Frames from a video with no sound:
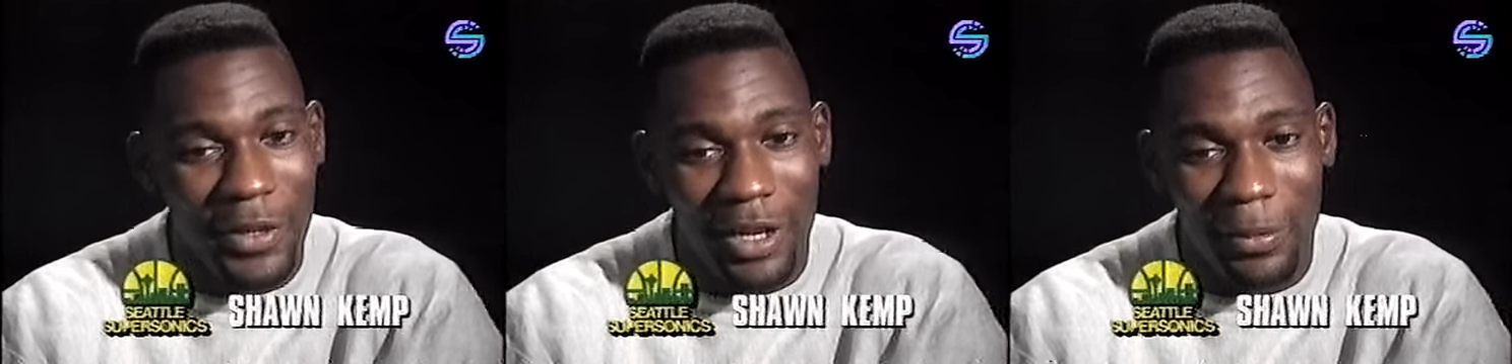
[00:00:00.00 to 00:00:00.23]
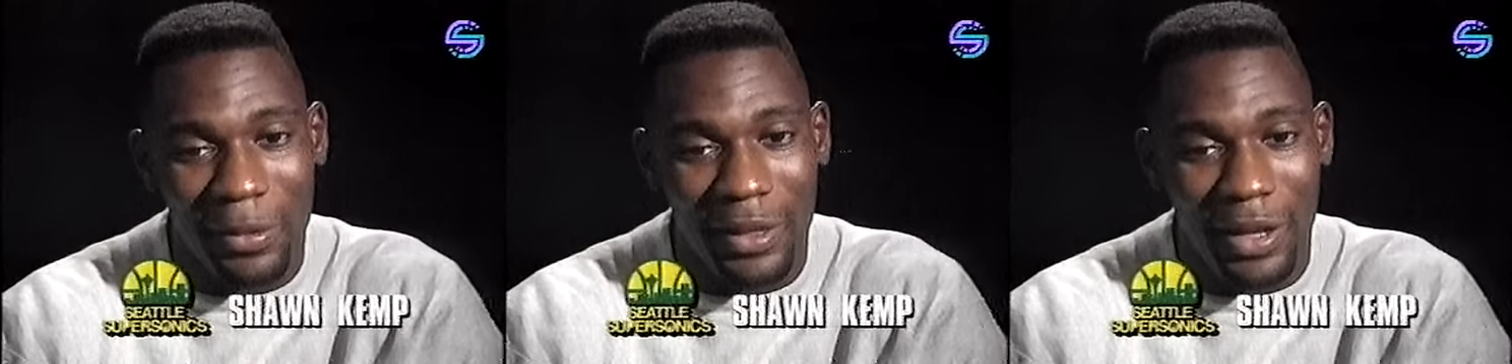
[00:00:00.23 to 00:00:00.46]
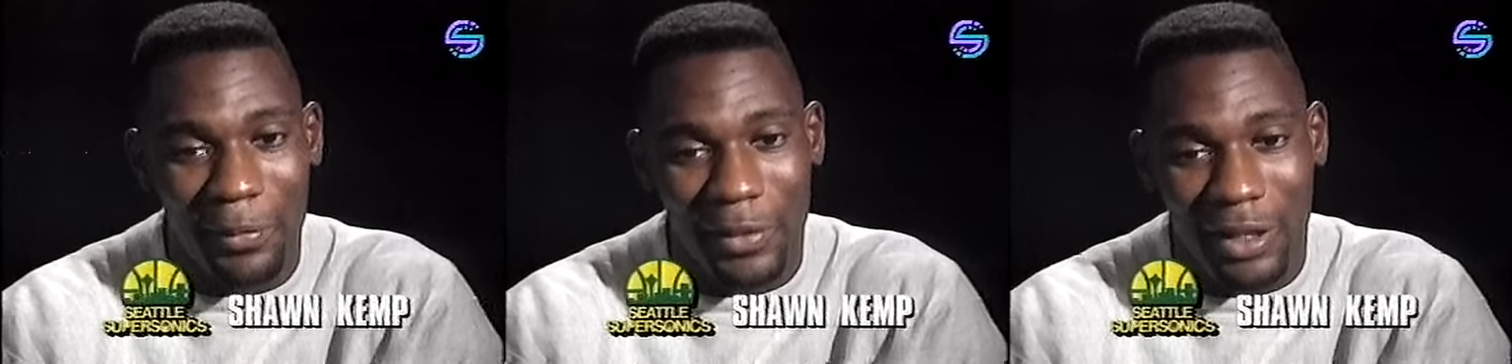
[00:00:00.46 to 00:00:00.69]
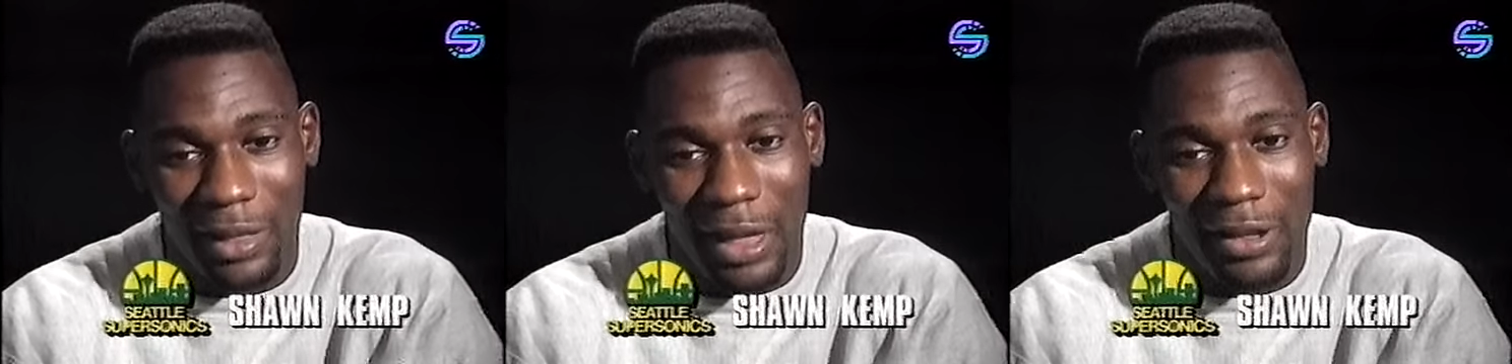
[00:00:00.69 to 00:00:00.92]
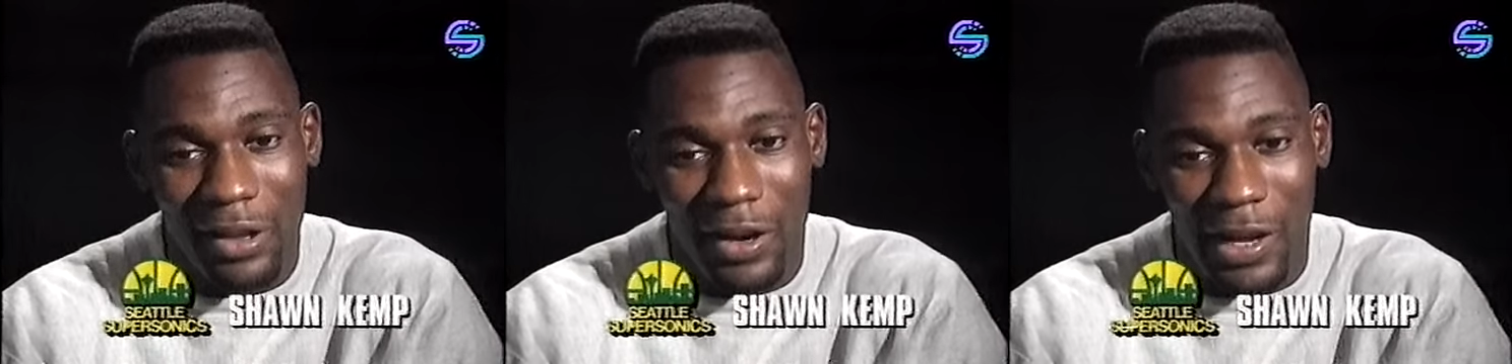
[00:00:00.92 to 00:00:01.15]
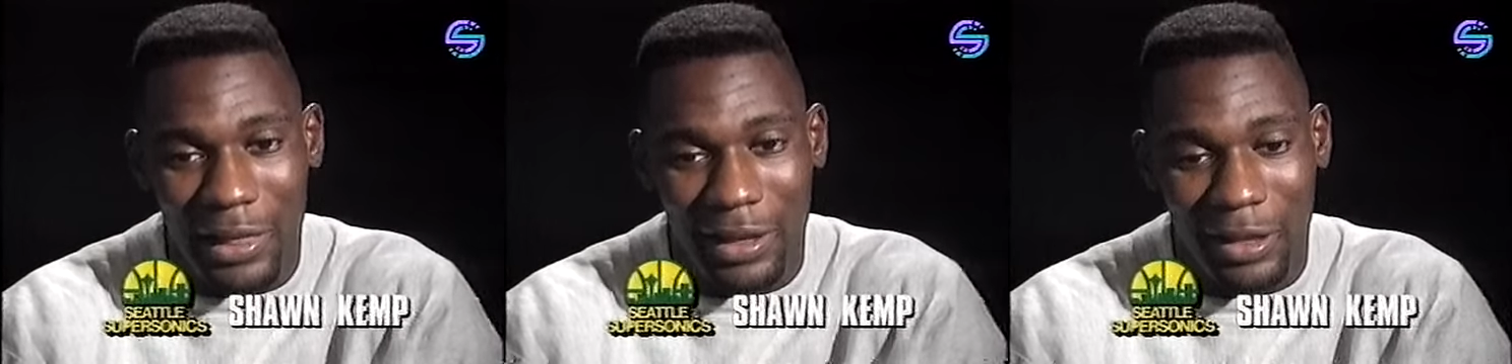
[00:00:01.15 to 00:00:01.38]
upset because I
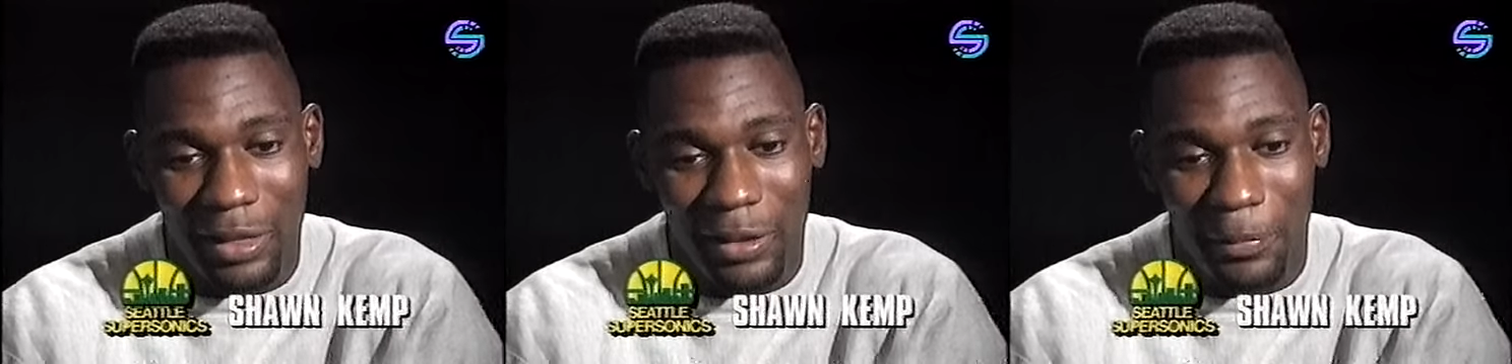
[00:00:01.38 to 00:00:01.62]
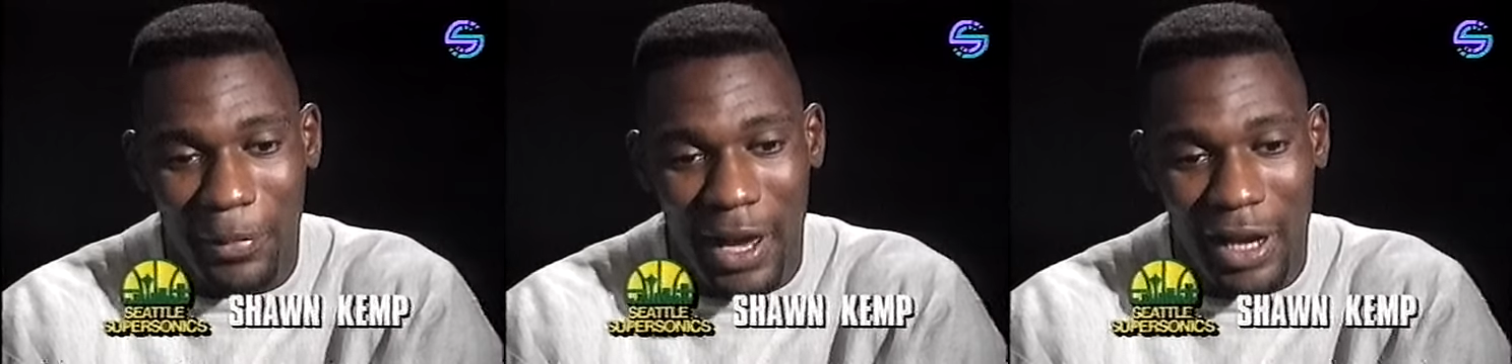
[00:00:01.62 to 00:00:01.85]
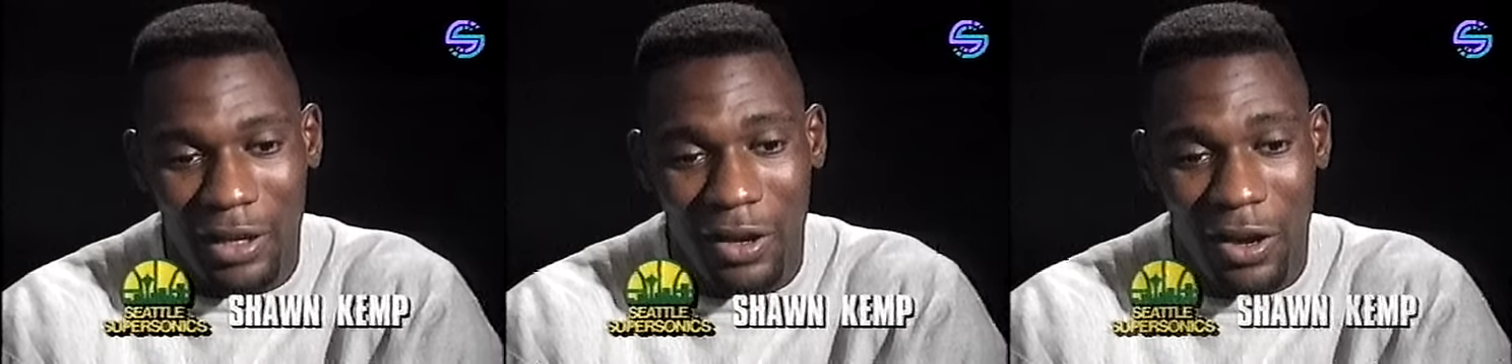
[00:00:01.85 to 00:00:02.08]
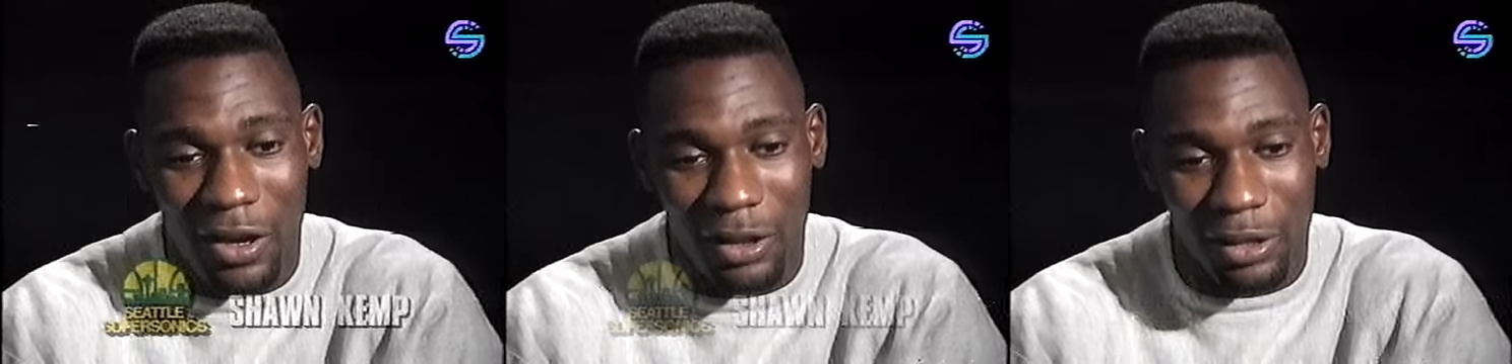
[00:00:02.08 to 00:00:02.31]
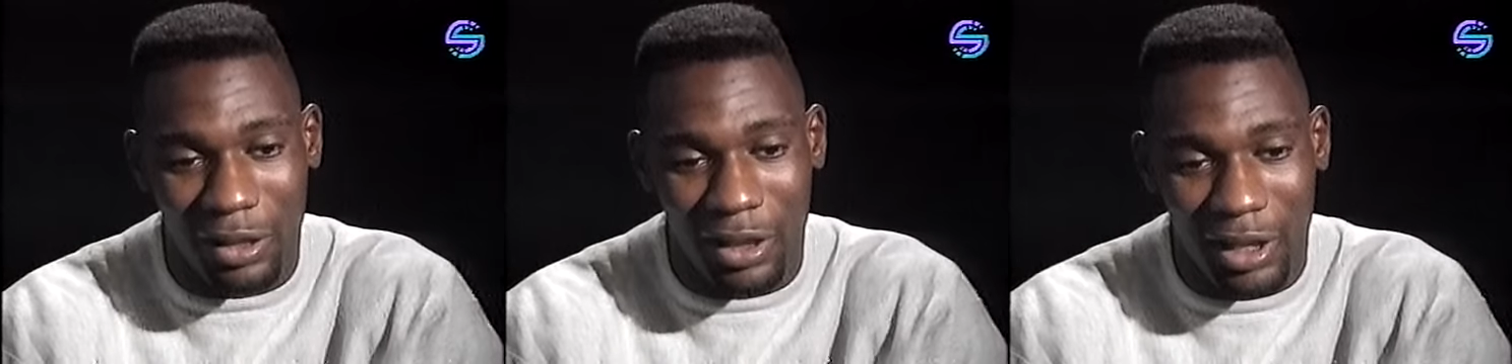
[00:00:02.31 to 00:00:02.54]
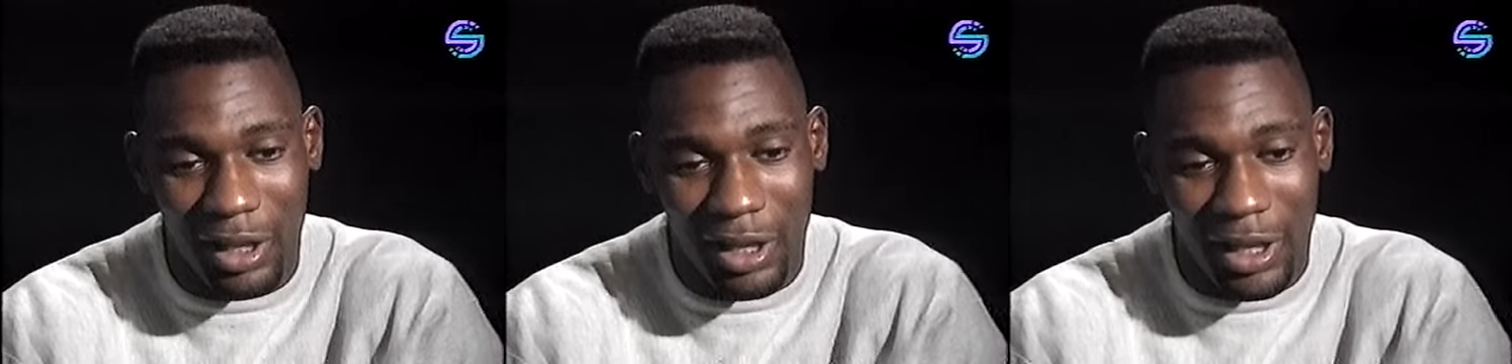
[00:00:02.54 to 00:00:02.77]
thought I was getting some bad calls
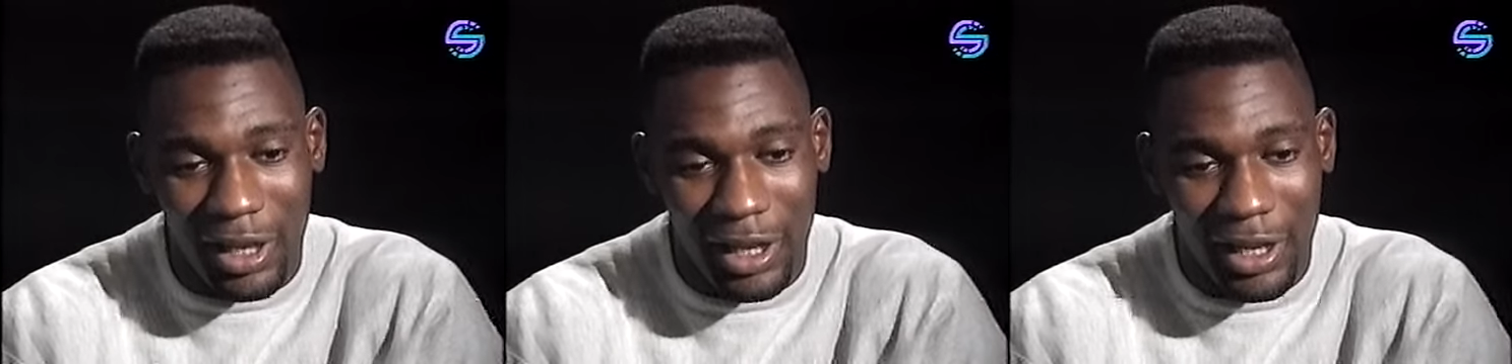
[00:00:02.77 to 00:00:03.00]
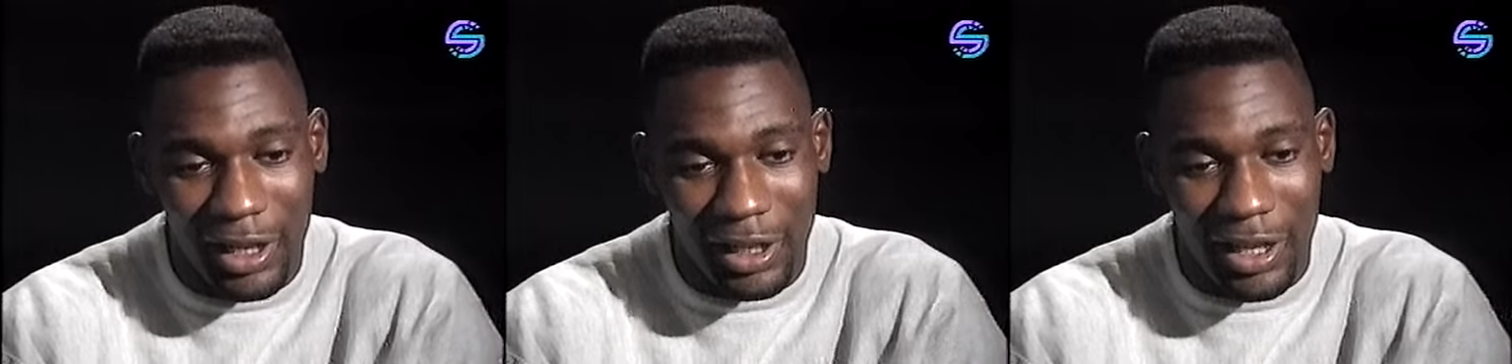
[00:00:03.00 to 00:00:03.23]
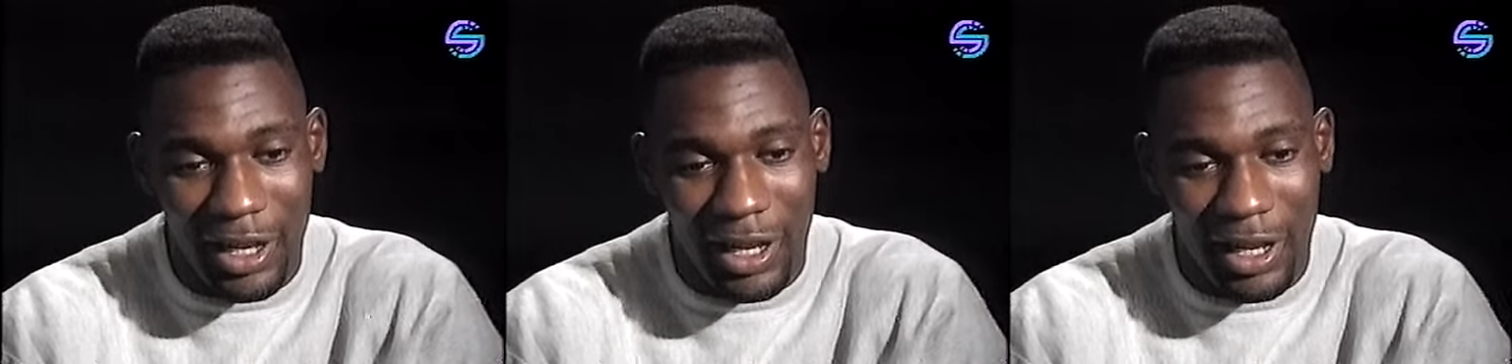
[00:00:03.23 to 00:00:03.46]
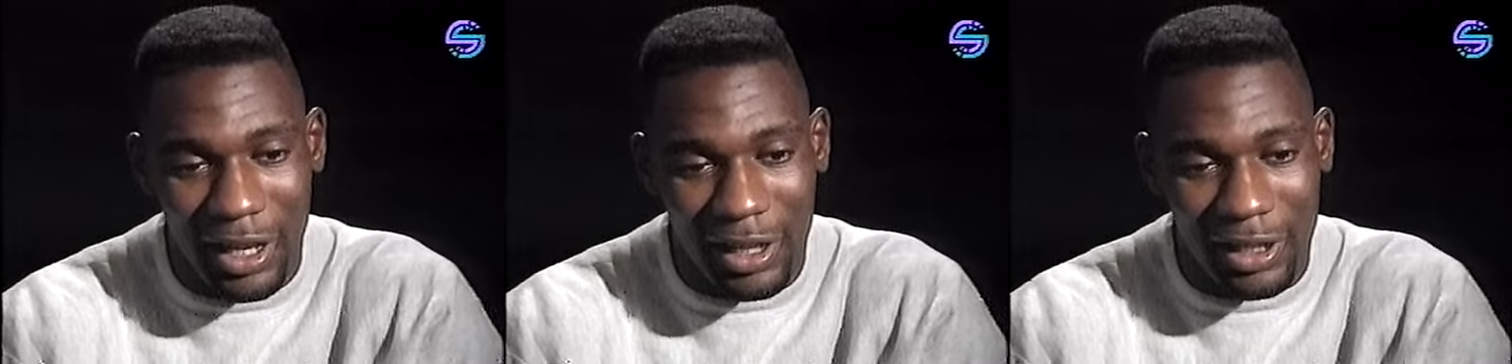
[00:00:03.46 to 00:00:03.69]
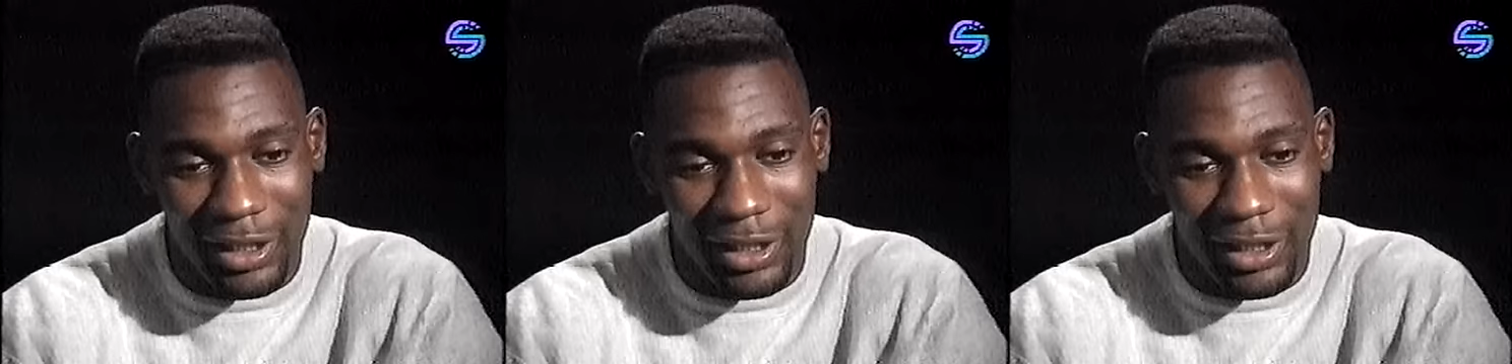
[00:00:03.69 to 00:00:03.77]
and uh,